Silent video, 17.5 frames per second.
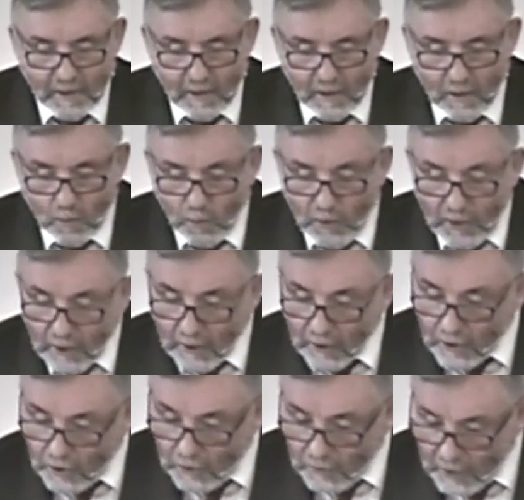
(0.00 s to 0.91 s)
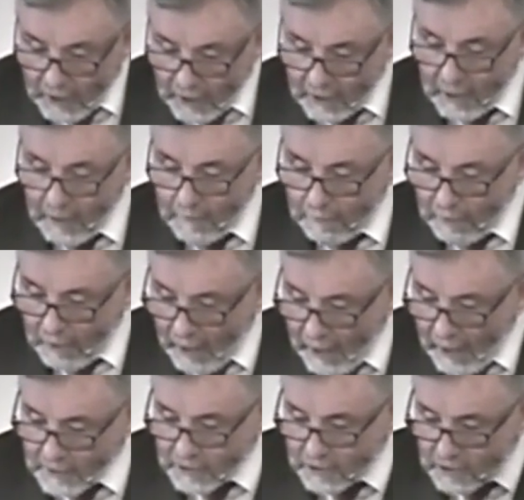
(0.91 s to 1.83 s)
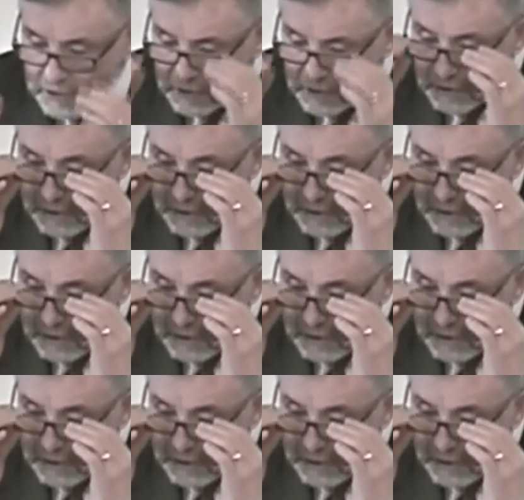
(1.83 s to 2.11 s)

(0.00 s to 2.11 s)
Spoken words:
And we are greatly blessed.